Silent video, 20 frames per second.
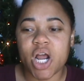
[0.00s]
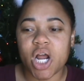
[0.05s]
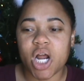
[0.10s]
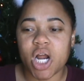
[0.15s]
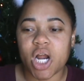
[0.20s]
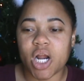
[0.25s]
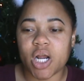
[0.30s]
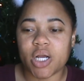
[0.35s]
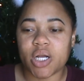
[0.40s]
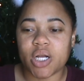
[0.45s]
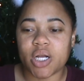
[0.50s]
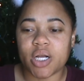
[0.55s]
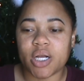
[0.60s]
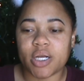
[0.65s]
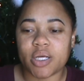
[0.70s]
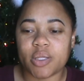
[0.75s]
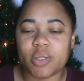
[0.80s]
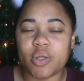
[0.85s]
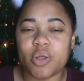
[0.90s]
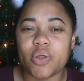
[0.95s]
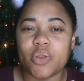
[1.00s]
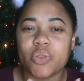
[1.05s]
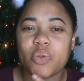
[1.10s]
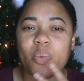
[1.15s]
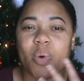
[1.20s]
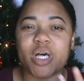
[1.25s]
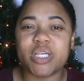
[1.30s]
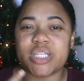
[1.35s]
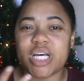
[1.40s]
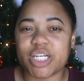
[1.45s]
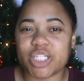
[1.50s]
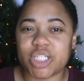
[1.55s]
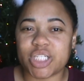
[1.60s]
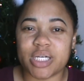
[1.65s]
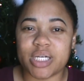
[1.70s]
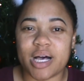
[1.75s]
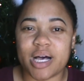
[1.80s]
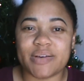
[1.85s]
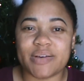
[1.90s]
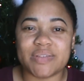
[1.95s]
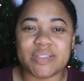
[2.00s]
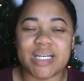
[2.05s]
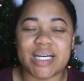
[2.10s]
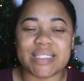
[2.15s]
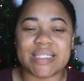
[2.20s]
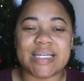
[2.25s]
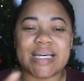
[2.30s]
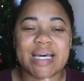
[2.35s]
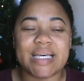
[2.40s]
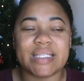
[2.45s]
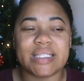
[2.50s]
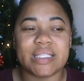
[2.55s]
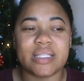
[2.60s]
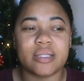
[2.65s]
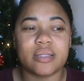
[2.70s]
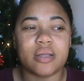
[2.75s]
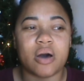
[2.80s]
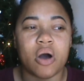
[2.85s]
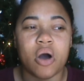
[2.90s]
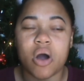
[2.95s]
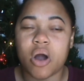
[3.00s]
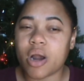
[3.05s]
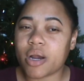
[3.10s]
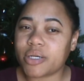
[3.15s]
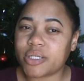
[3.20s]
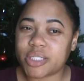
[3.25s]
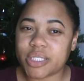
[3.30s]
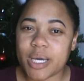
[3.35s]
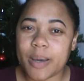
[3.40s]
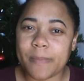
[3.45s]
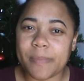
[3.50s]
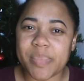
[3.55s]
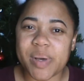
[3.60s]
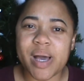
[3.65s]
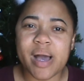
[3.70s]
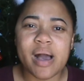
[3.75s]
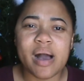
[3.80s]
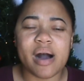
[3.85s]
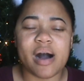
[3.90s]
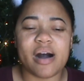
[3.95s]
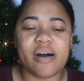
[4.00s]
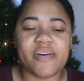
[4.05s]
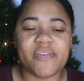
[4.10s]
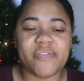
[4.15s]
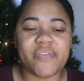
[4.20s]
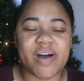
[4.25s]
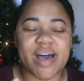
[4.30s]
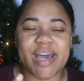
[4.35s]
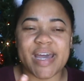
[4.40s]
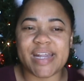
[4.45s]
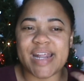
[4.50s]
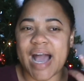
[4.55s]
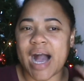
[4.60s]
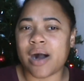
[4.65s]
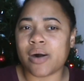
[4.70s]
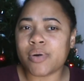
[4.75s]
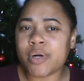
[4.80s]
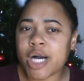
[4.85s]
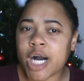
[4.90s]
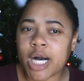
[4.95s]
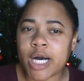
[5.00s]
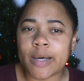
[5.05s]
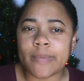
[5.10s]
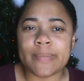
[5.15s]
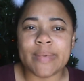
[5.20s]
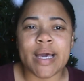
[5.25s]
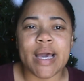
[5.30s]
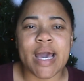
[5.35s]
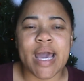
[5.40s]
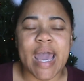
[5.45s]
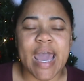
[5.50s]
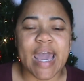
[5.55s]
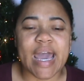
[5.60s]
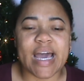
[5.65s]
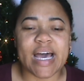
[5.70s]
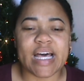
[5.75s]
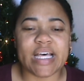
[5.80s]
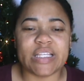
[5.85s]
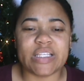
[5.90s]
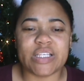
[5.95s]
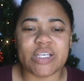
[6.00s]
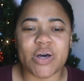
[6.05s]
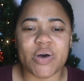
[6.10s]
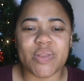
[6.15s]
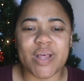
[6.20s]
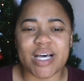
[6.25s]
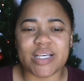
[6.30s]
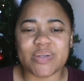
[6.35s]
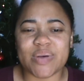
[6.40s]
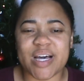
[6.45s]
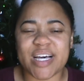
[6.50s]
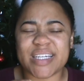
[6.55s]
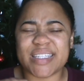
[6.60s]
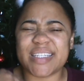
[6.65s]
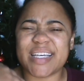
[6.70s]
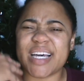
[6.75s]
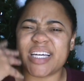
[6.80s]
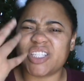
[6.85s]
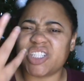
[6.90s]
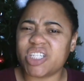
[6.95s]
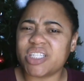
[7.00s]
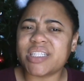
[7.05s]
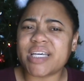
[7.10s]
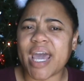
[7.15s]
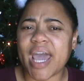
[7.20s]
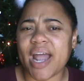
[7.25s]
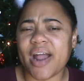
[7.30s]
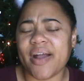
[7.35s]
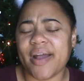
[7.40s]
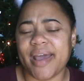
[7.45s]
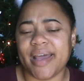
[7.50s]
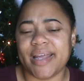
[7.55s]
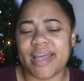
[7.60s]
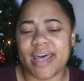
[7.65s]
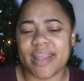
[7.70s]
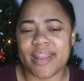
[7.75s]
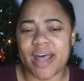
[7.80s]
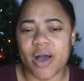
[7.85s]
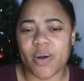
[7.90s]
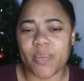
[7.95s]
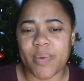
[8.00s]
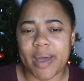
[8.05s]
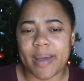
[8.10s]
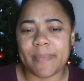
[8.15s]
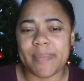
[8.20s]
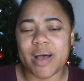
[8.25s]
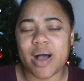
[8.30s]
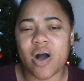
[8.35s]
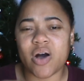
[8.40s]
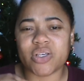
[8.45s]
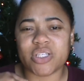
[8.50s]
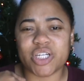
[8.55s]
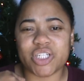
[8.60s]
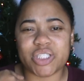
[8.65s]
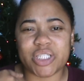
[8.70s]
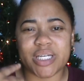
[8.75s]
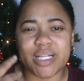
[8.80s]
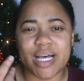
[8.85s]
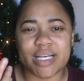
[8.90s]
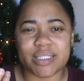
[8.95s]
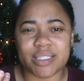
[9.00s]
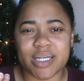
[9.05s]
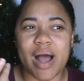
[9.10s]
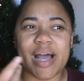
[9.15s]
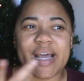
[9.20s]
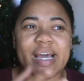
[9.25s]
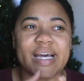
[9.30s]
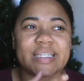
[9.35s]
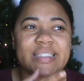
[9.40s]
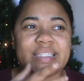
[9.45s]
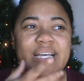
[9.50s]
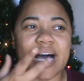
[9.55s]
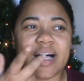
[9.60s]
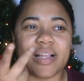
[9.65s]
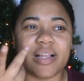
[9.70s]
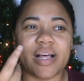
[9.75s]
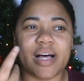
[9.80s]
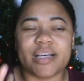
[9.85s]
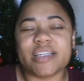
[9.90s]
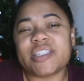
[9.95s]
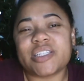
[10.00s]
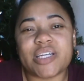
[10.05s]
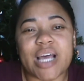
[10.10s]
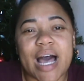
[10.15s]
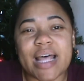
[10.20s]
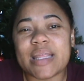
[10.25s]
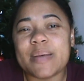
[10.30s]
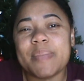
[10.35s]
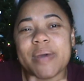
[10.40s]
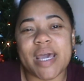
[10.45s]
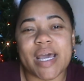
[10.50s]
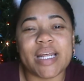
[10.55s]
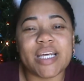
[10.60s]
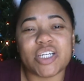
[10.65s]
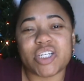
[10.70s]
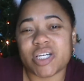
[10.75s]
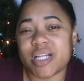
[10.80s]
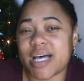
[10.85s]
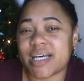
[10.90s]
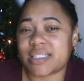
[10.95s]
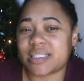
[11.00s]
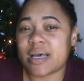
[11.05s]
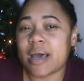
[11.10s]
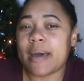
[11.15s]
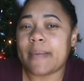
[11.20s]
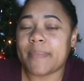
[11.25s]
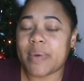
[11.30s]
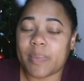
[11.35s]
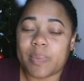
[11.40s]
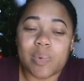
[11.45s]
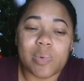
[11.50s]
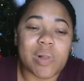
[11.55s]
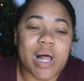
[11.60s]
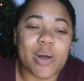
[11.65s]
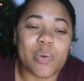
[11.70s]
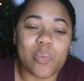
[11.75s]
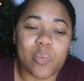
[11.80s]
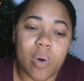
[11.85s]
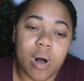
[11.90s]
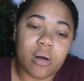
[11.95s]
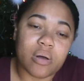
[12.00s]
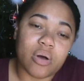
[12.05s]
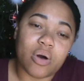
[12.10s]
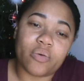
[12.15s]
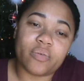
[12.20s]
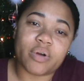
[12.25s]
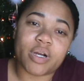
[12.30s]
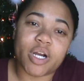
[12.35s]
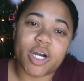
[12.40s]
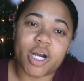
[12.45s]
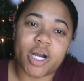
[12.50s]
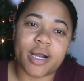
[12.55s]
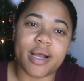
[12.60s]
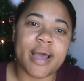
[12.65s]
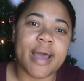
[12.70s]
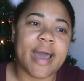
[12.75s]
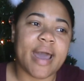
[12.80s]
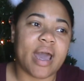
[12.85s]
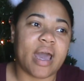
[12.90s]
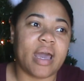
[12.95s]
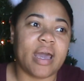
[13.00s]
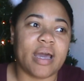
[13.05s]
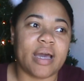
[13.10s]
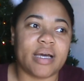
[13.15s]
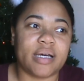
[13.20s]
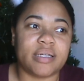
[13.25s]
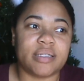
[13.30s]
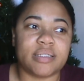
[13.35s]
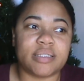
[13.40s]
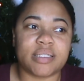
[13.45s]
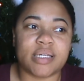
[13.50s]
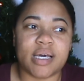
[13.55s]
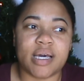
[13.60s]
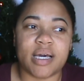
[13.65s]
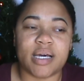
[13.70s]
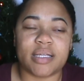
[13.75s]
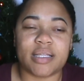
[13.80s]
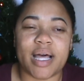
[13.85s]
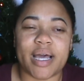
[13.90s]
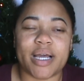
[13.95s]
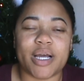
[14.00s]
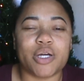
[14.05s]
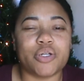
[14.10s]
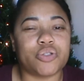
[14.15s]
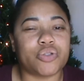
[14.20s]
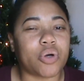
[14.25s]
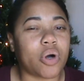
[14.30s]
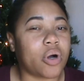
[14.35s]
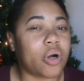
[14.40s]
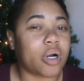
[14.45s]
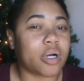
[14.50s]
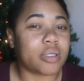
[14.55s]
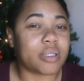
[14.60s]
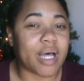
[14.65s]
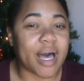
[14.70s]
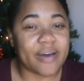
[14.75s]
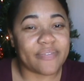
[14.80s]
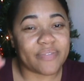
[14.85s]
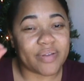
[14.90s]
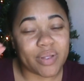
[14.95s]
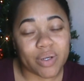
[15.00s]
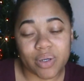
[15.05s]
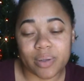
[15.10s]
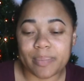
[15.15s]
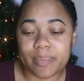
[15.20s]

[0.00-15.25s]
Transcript: her the ones that she loves doesn't get the hardship of an outcome, and so that's why I say she's caring in that way, but also she lets, I guess not, she, at the beginning she lets people like walk over her and like control her life a little